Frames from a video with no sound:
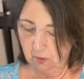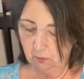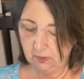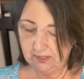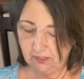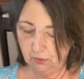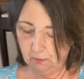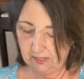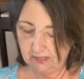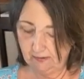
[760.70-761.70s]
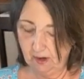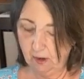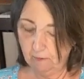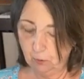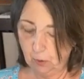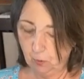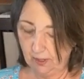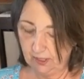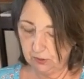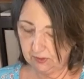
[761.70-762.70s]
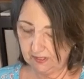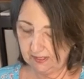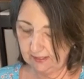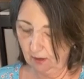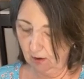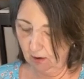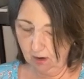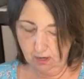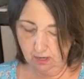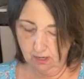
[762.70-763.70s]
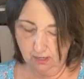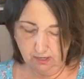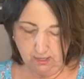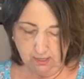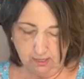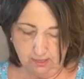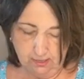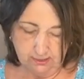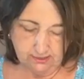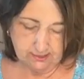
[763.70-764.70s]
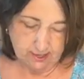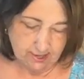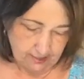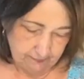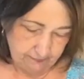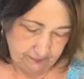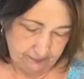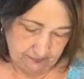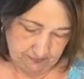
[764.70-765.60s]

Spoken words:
Well, we'll just do a mix of however we want to do it. This is our design.